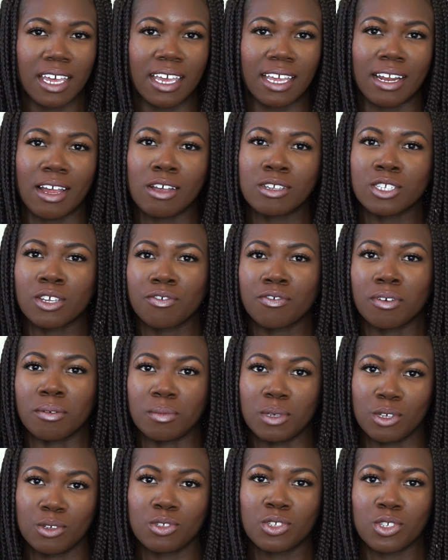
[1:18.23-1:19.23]
and also from
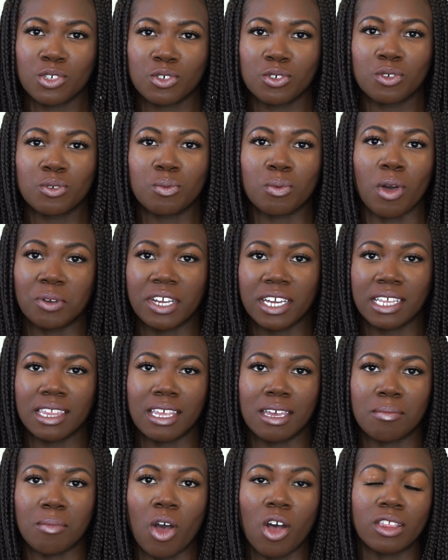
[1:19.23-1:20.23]
YouTube bringing
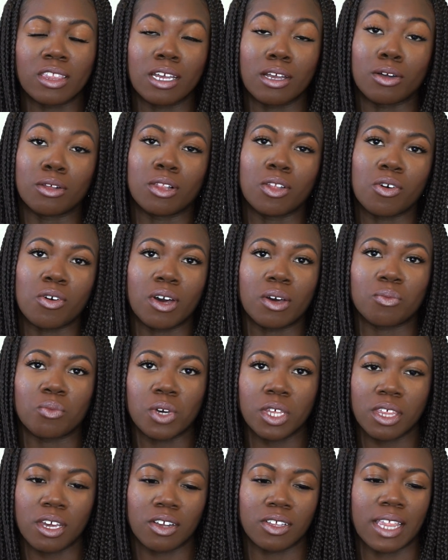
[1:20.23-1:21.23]
them on their glow up
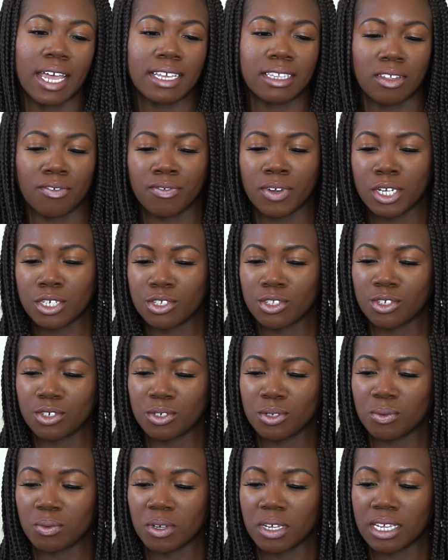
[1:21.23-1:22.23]
with her like the first
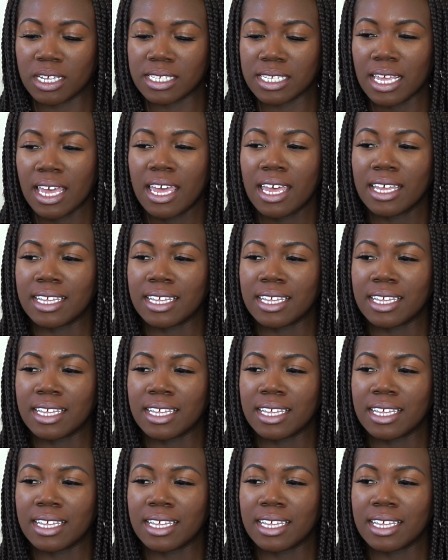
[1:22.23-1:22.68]
dude was